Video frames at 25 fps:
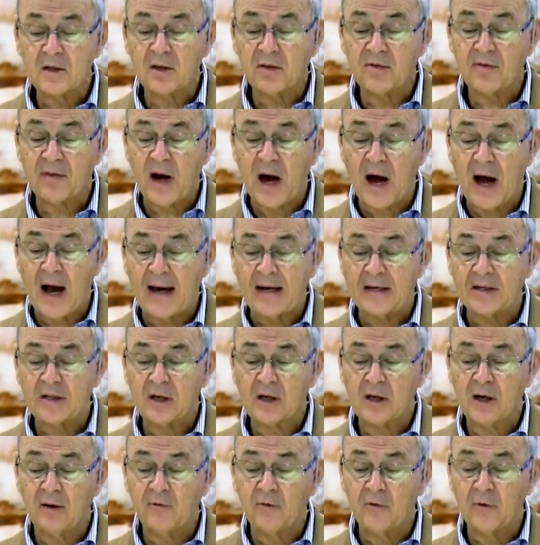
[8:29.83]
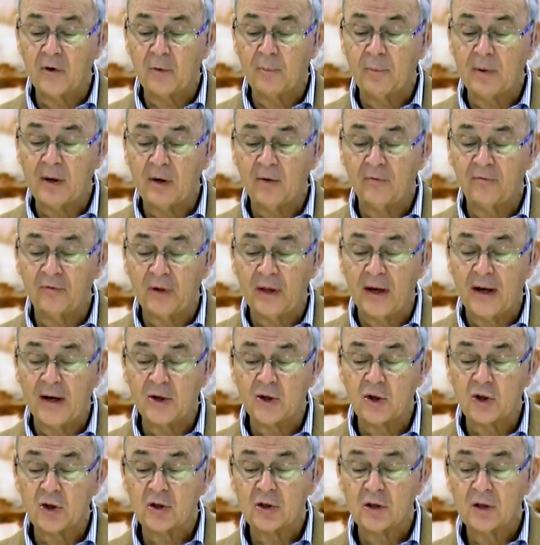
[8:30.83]
to thigh to cover their bare
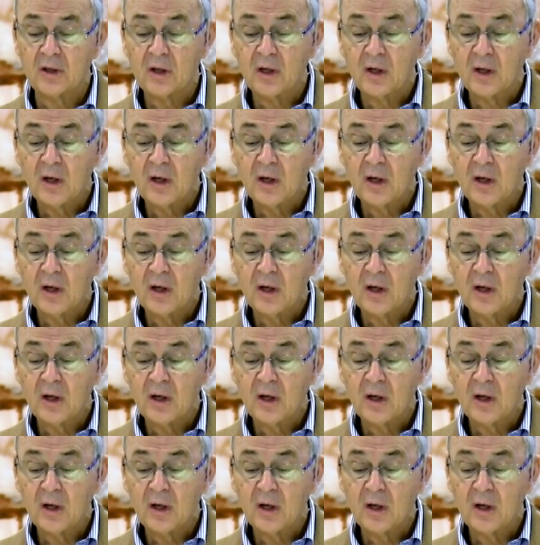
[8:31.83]
flesh.